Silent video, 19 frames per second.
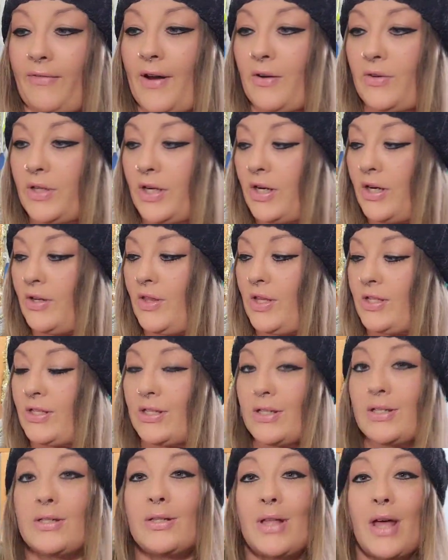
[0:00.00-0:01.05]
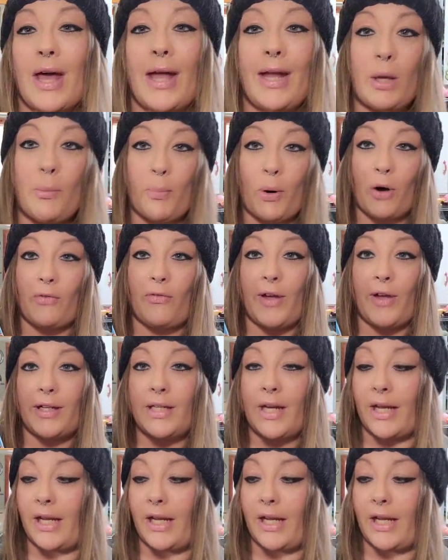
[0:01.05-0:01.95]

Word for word: found her, this is like perfect.